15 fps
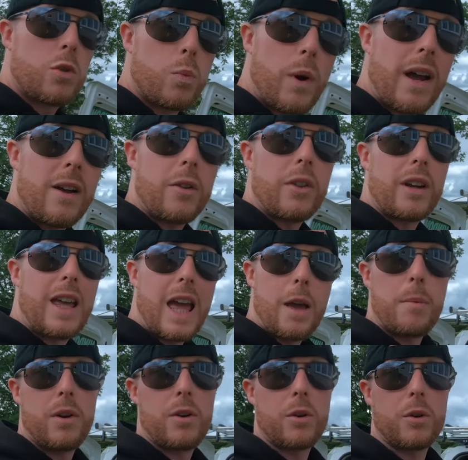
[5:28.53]
as well the
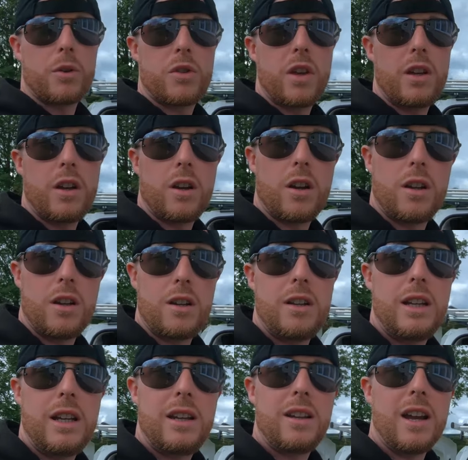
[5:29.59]
chemicals that you're going to
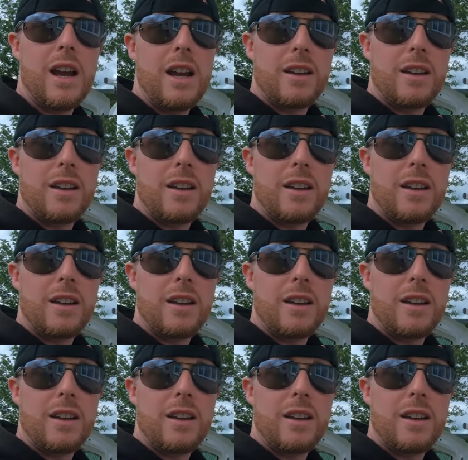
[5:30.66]
need